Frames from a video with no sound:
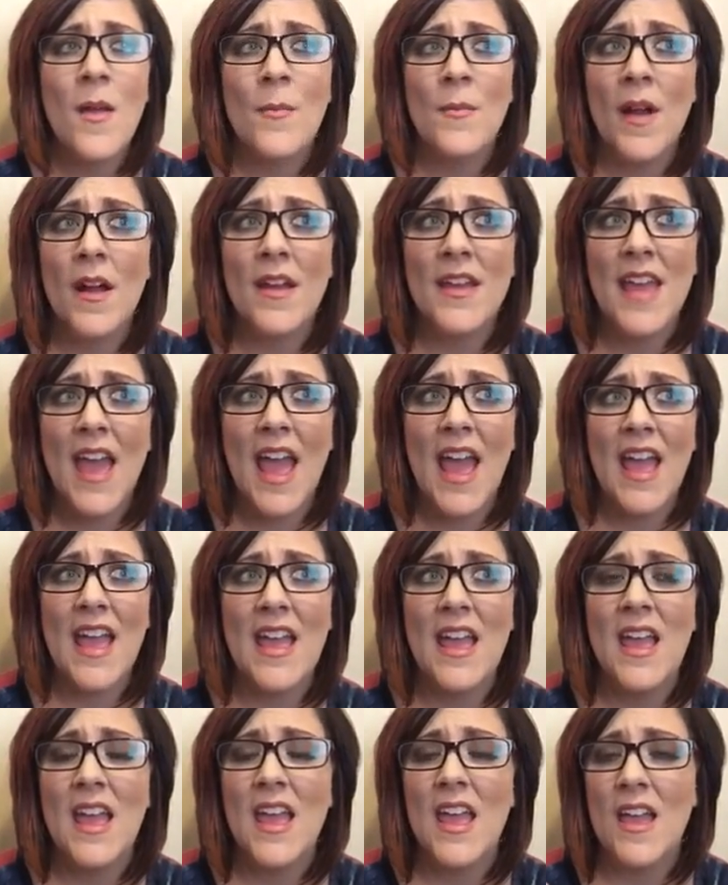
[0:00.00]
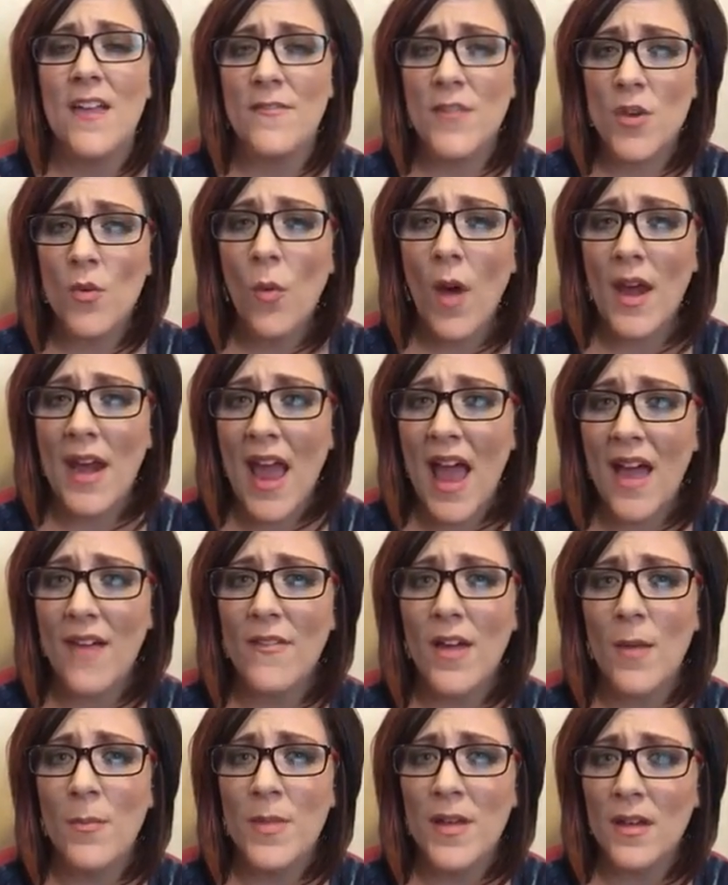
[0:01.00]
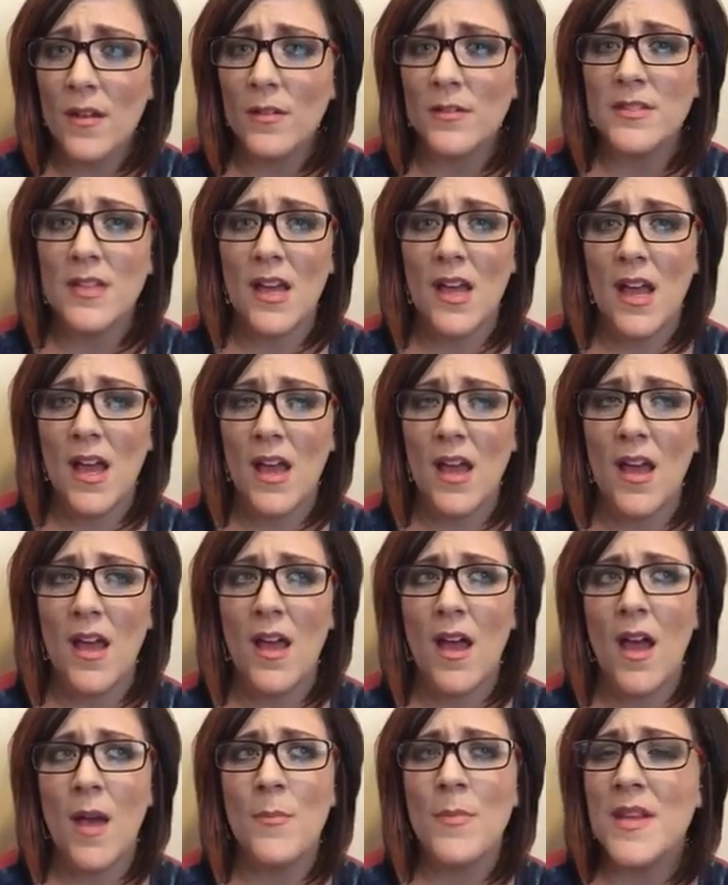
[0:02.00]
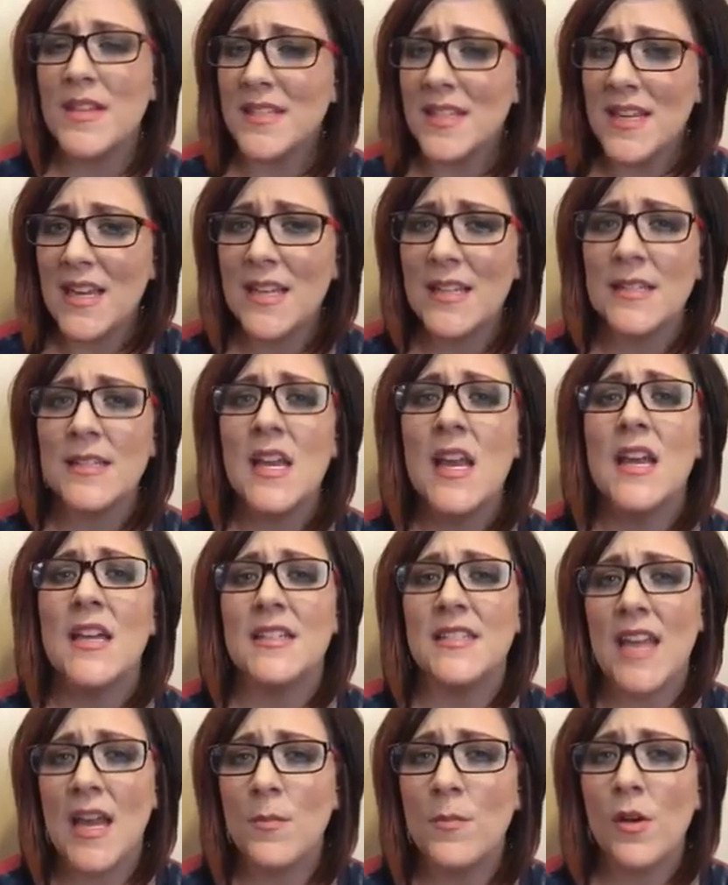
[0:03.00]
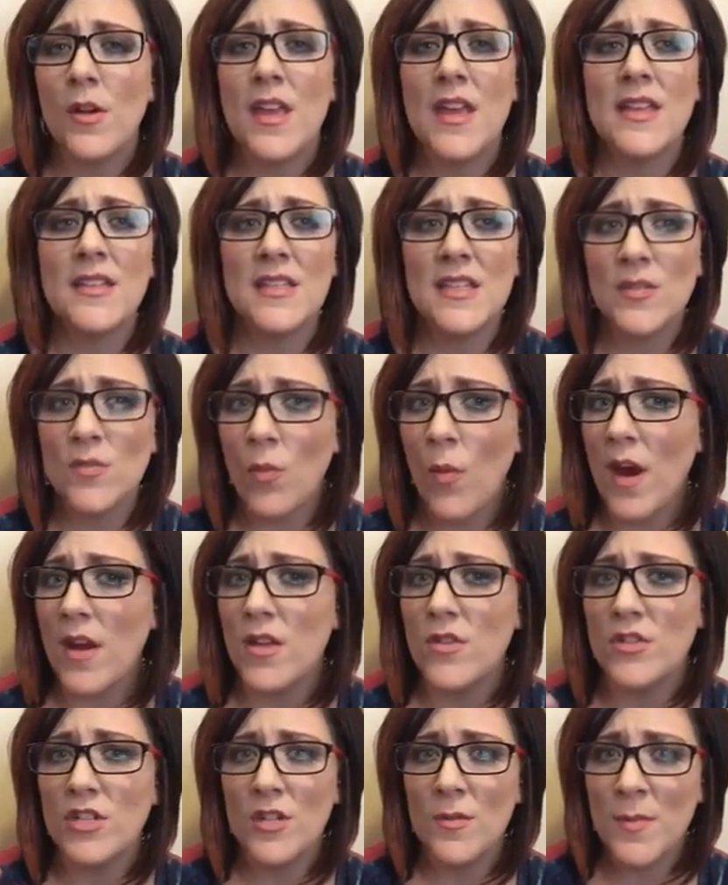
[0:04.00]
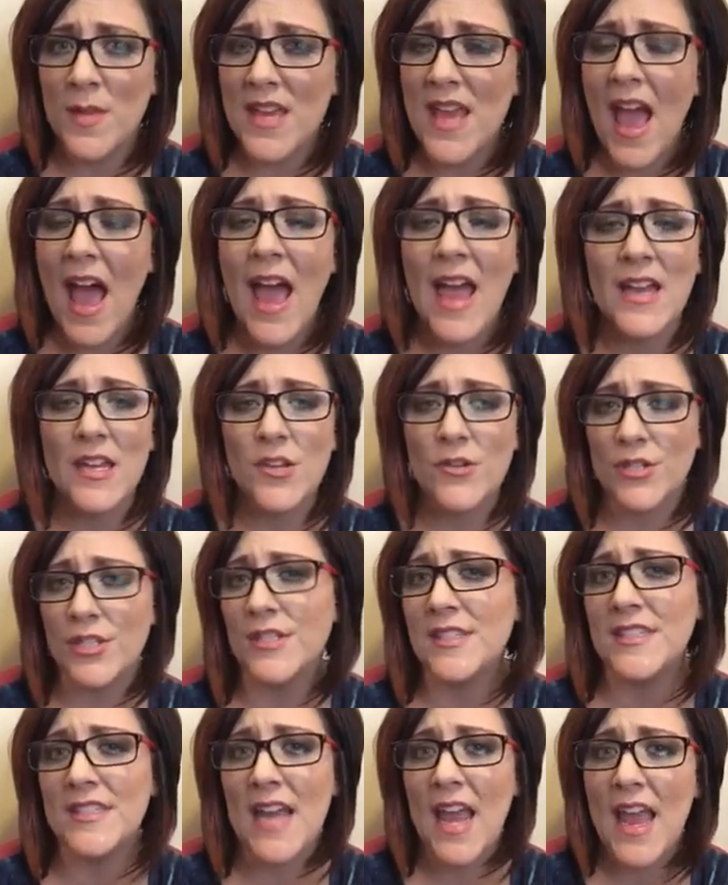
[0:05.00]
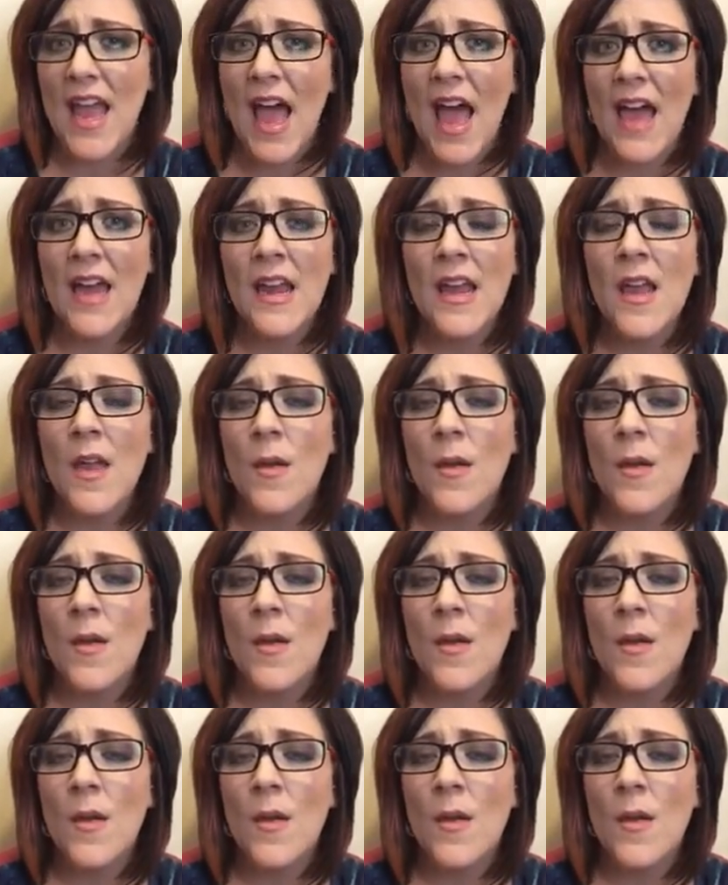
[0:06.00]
Mary Kay, if you want to have build a business, 10 bookings is where you should be at and you should stay at.